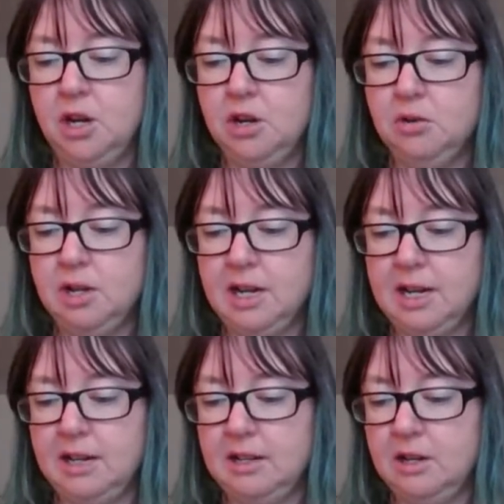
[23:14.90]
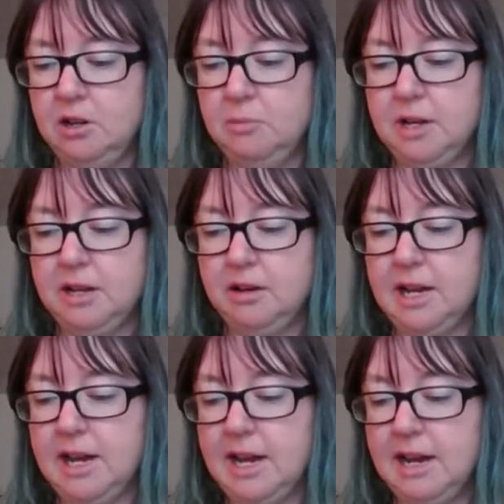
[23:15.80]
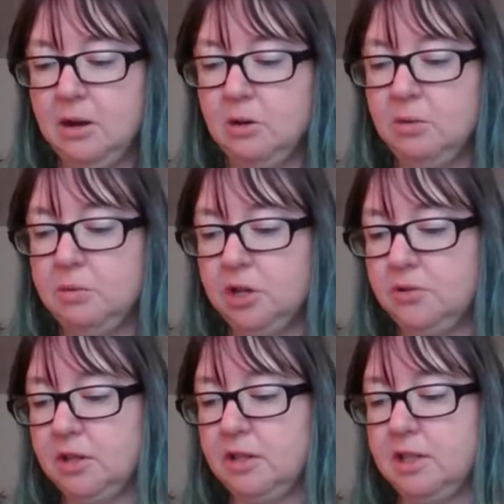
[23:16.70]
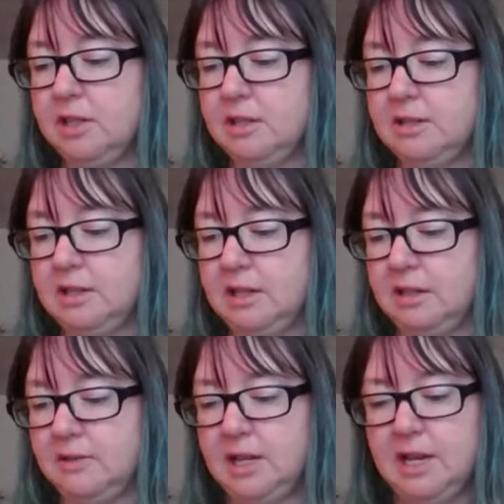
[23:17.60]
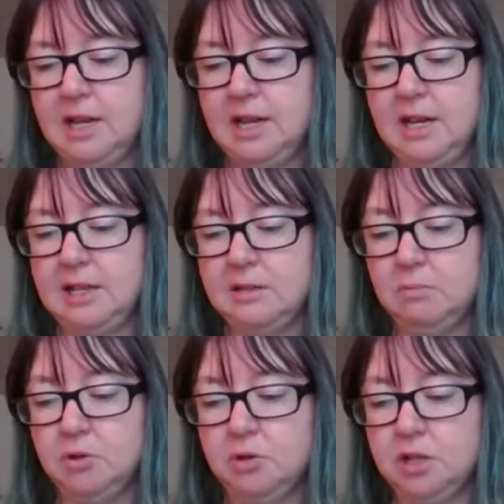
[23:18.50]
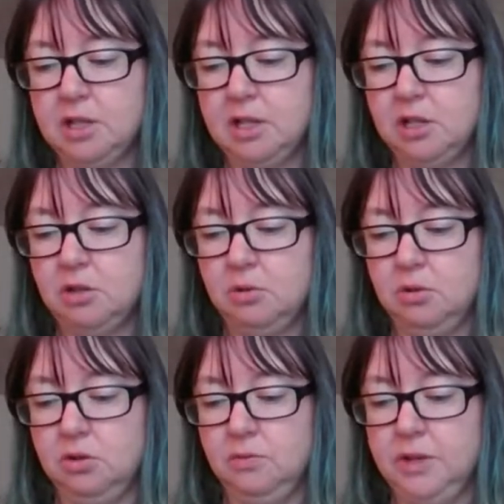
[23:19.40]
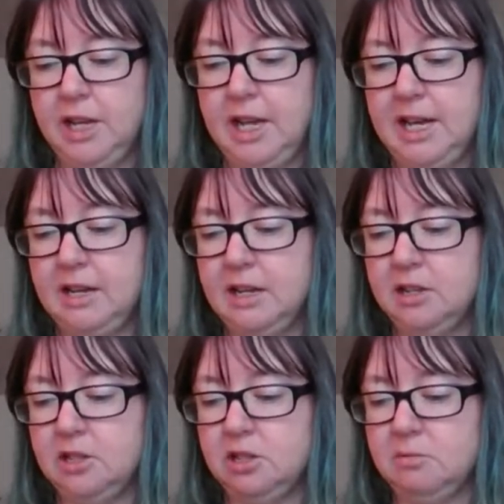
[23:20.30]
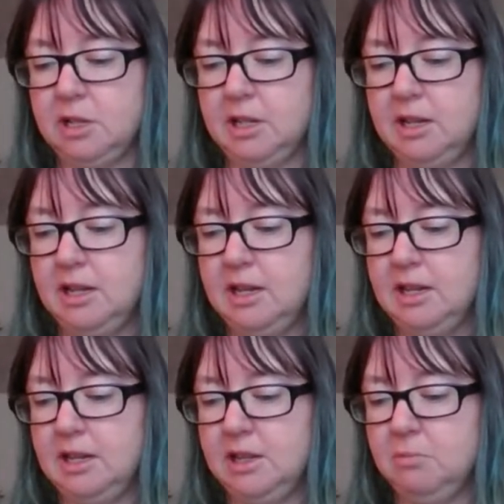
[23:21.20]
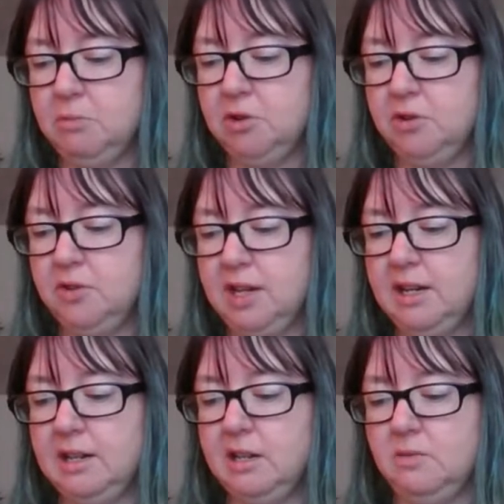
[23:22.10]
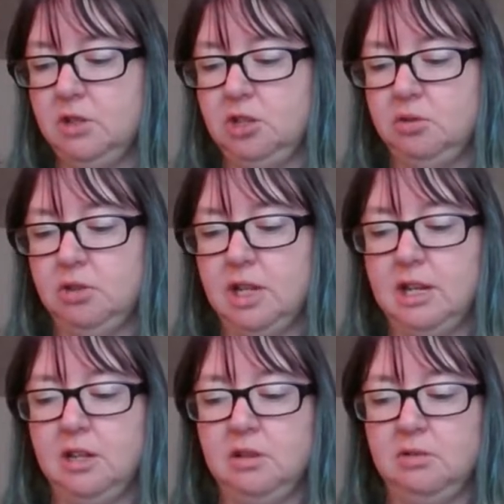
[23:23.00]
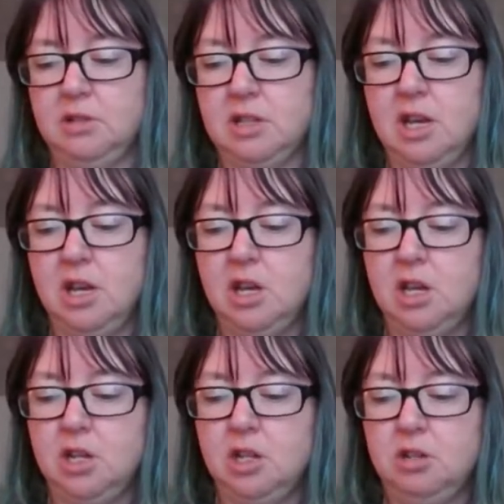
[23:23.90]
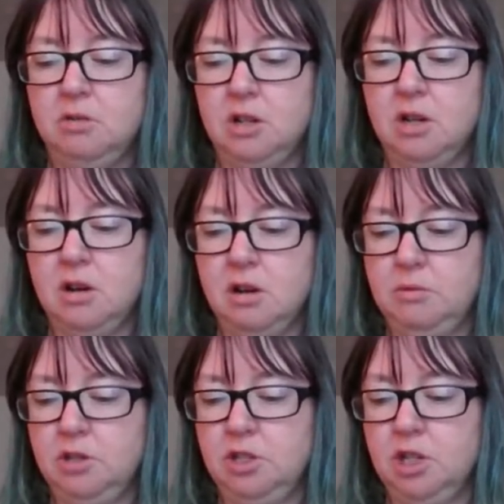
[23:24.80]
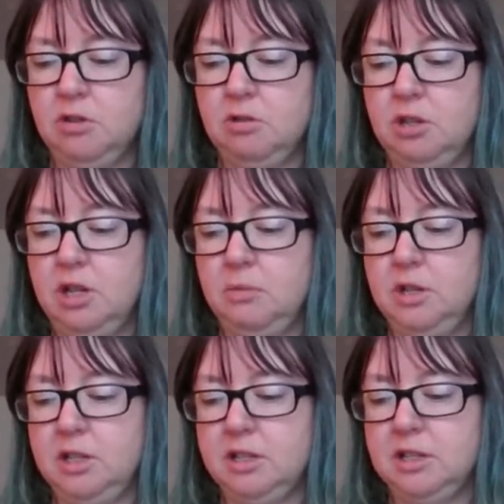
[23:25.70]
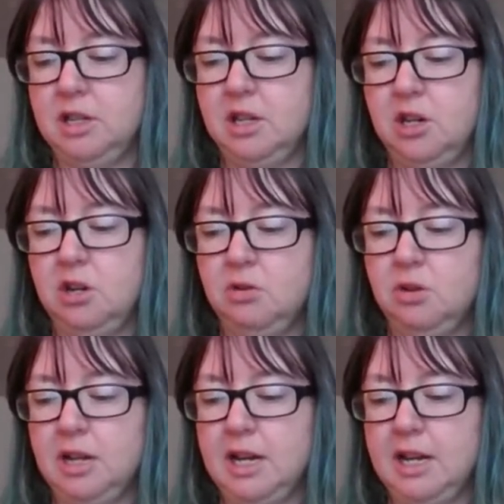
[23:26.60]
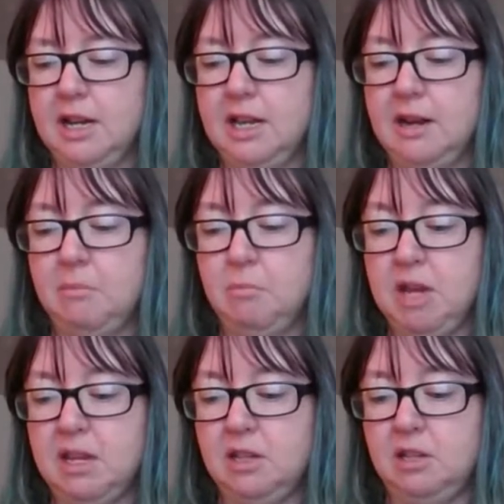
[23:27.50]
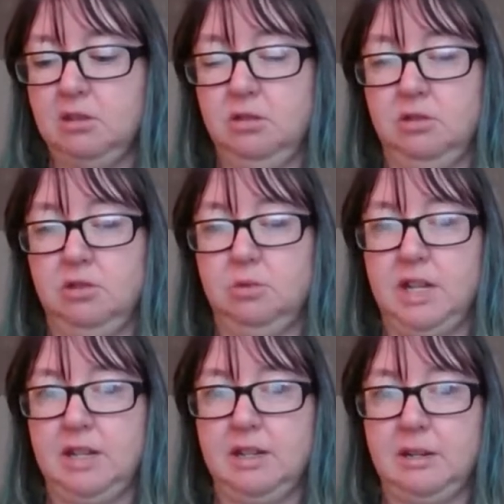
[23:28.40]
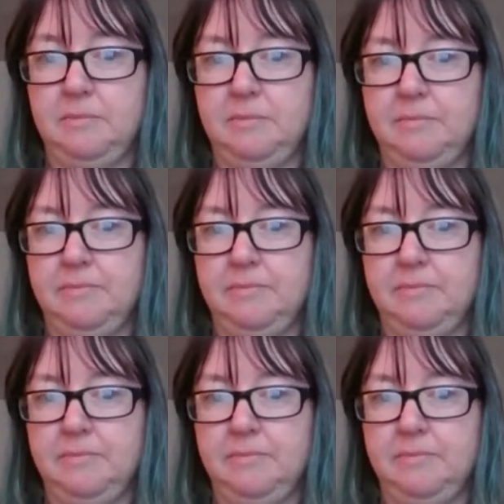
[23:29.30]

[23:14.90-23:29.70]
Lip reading: No diet, no matter how perfectly conceived, is more than a tool, an instrument that the motivated individual can use to accomplish a goal he wants. No diet can make you lose weight.